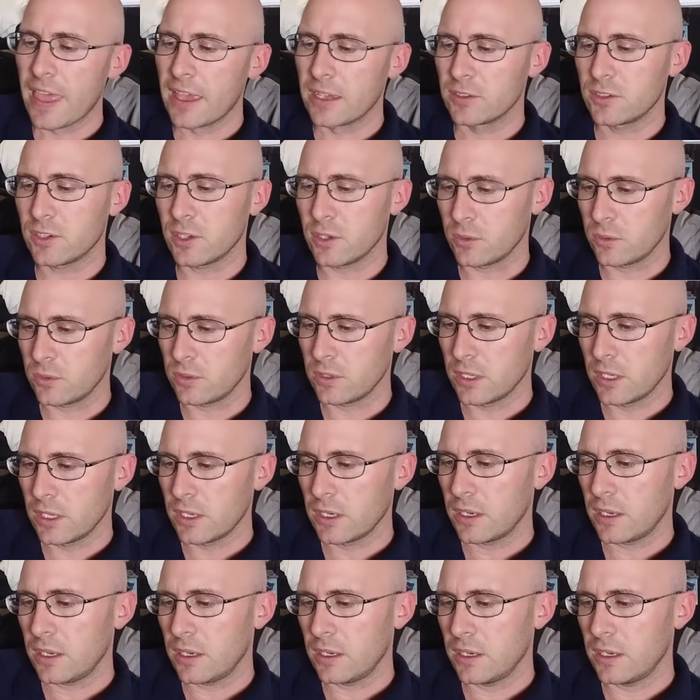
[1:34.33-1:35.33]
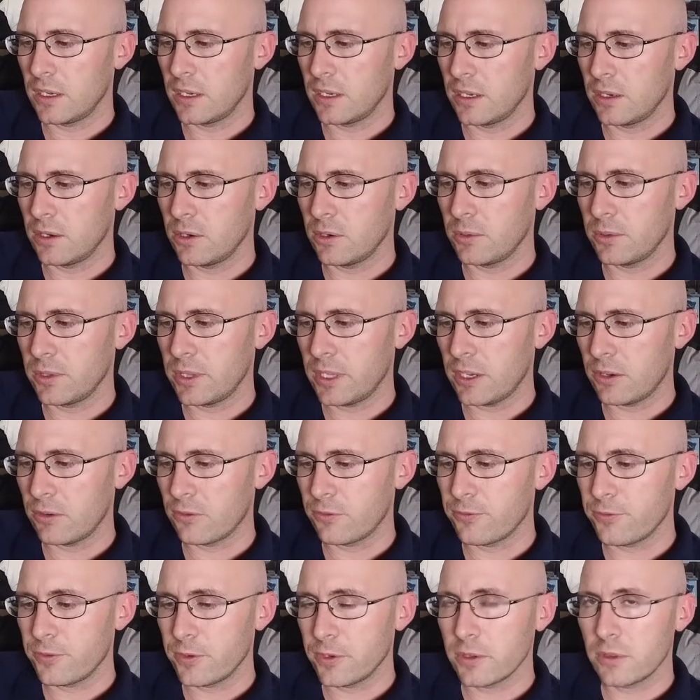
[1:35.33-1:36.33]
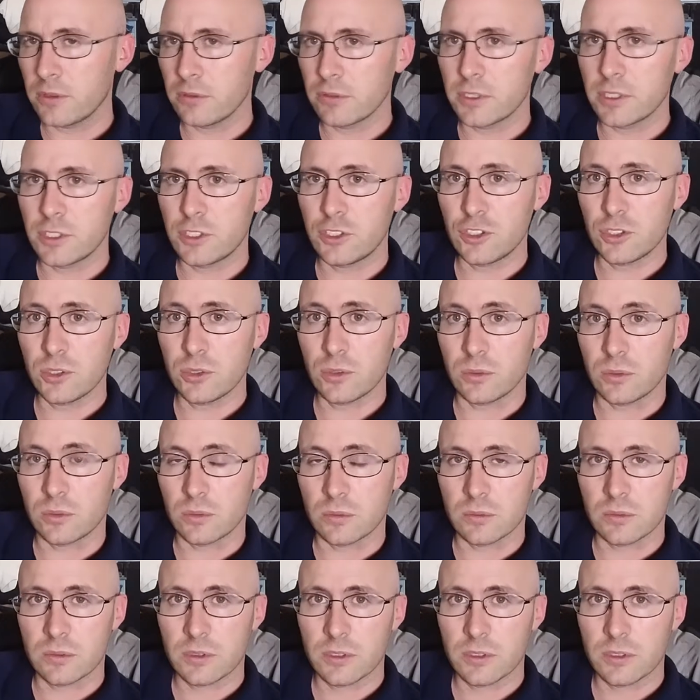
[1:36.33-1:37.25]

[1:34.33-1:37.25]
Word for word: So without further ado,